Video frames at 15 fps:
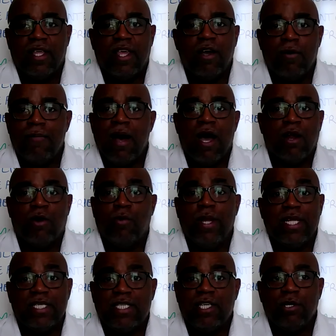Killmonger. We
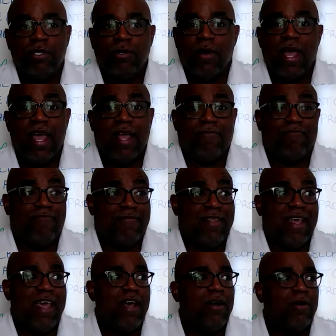could still do
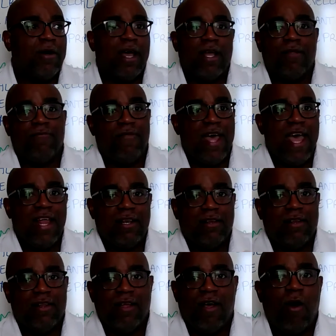hell that
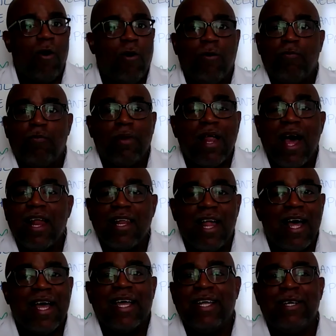whole plot
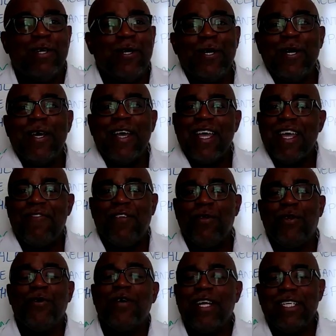line. If you
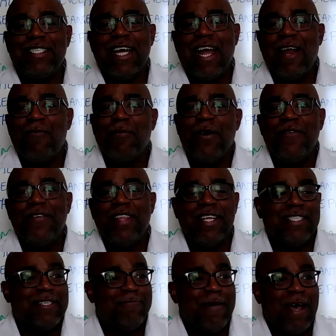do an entire movie
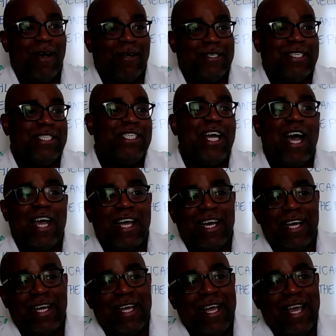that's about
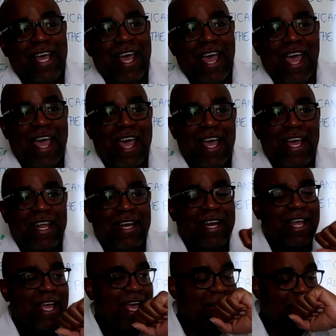T'Chaka
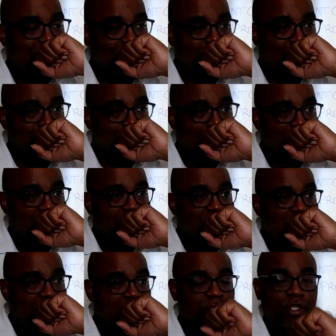and um,
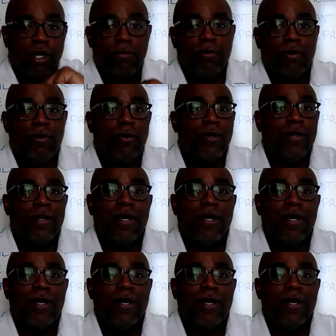N'Jobu,